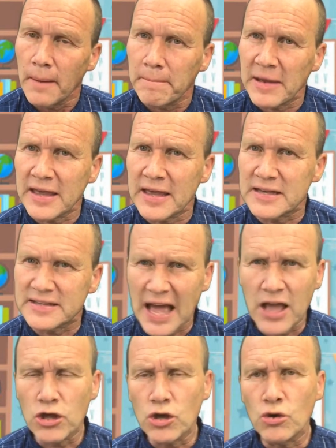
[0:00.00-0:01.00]
Pinky, is
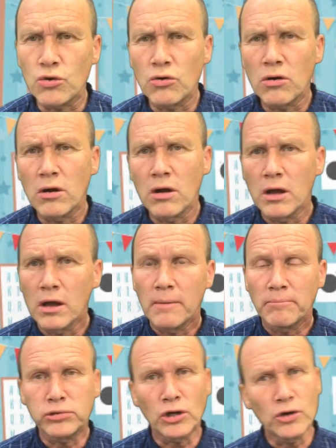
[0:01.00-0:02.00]
that you?
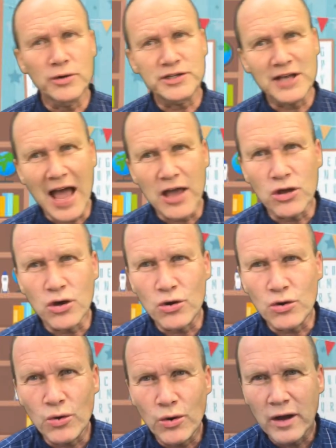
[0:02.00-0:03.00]
Blue, is that
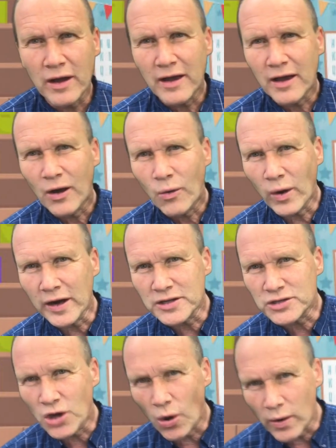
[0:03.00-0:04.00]
you? What
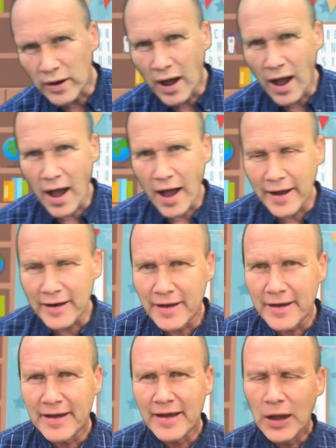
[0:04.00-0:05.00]
is going on?
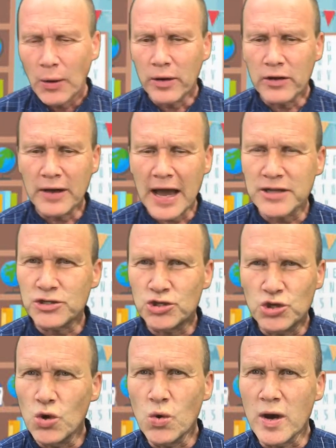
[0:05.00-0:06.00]
What are you guys
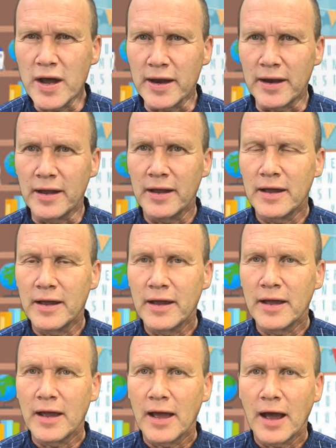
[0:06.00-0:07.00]
doing?
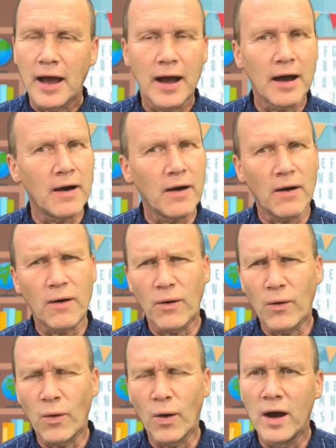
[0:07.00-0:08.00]

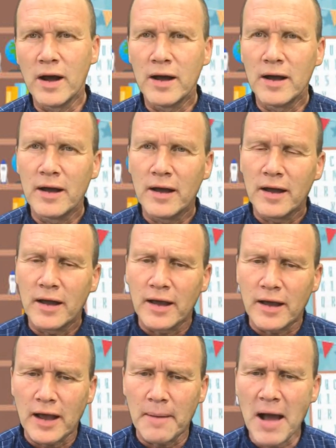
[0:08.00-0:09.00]
Oh,
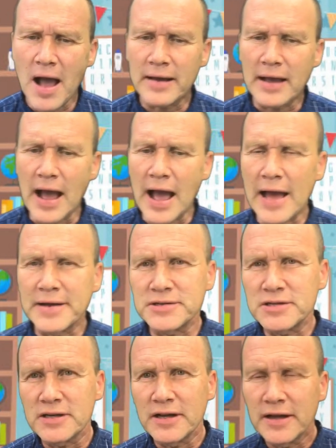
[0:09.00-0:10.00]
come on,
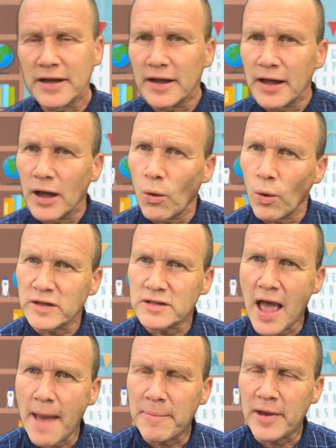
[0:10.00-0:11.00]
guys. What's
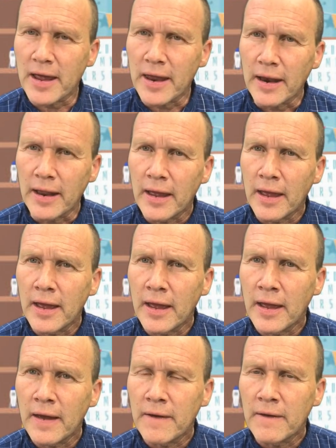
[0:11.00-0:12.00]
happening?
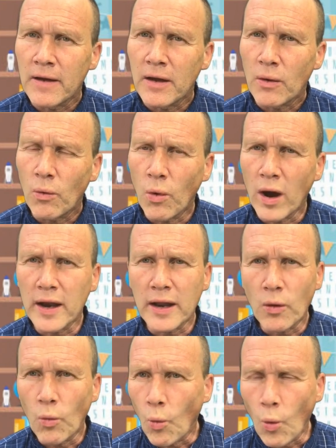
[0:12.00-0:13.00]
What?
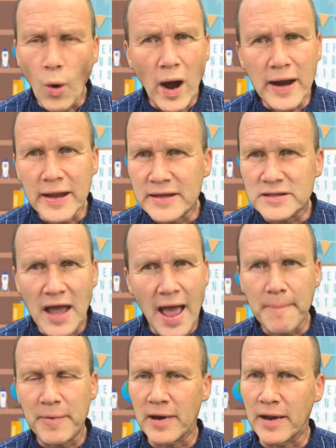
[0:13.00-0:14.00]
What is
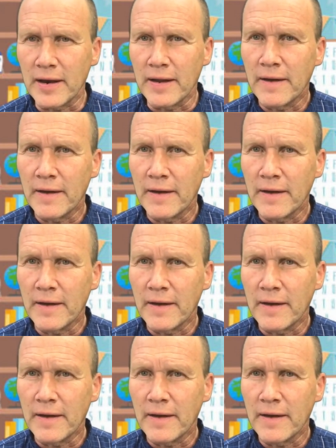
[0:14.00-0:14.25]
happening?